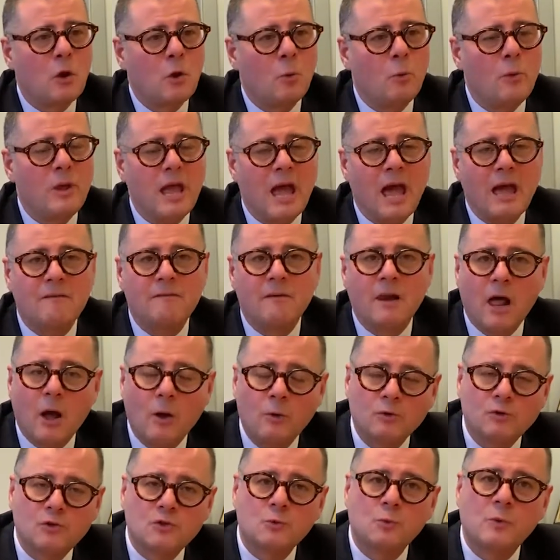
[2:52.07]
we have
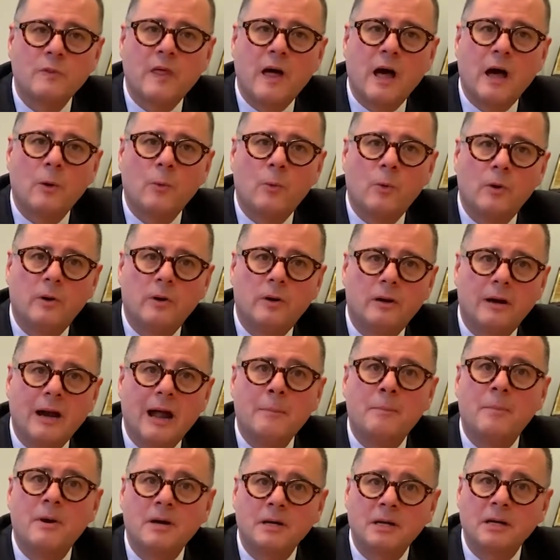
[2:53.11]
launched with our
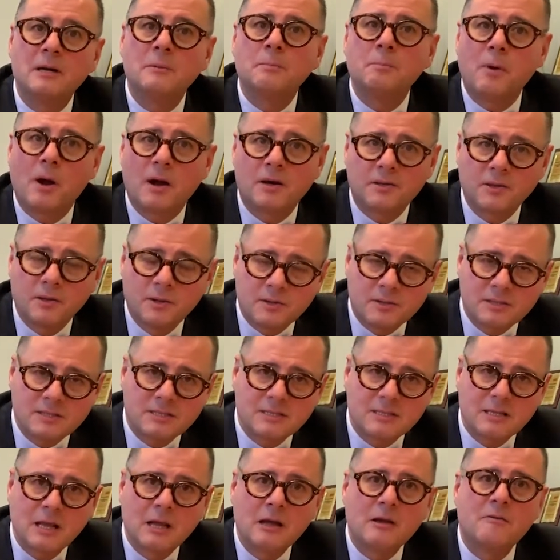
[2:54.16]
American partners,